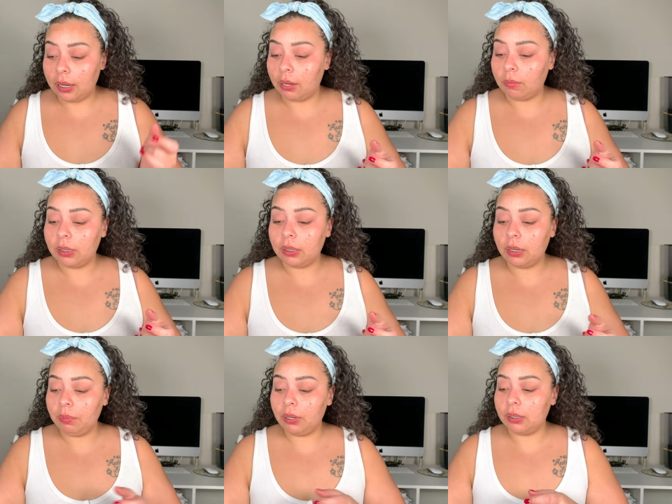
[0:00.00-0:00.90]
And we're just
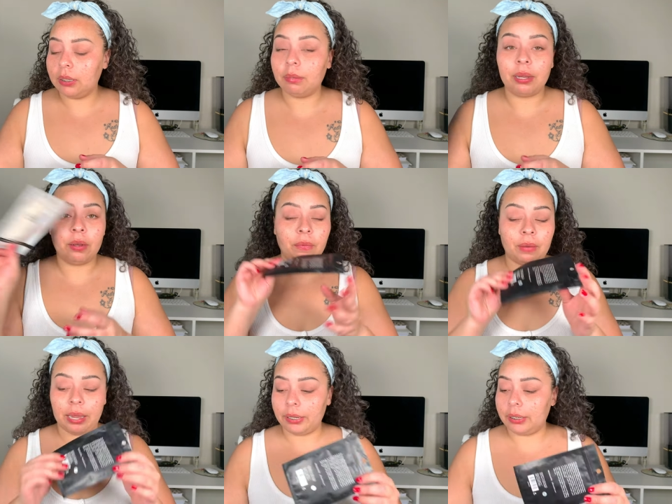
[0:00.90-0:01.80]
gonna put on some
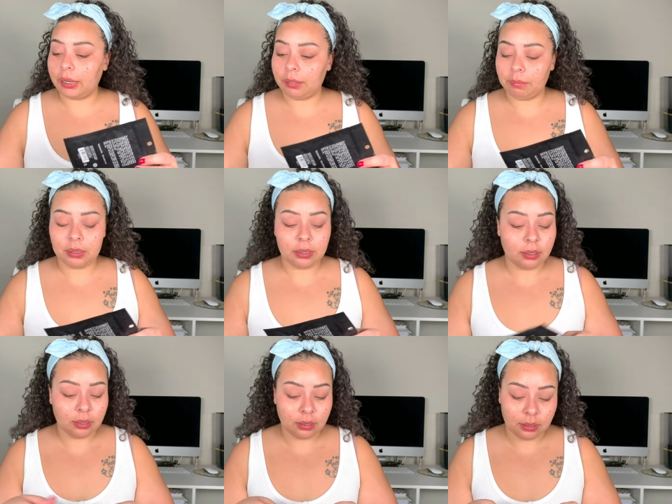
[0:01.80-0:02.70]
e.l.f. eye tapes.